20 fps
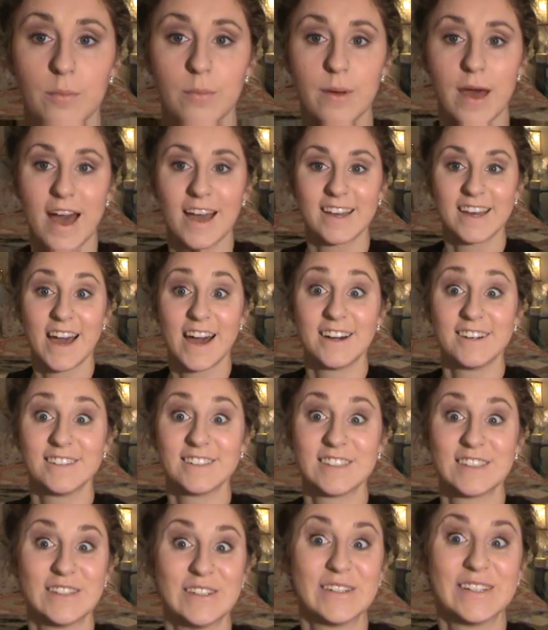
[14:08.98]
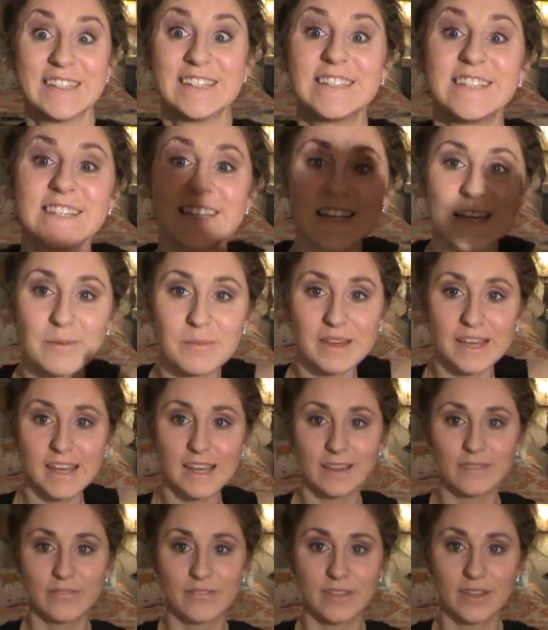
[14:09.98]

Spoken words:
back out so you can see me.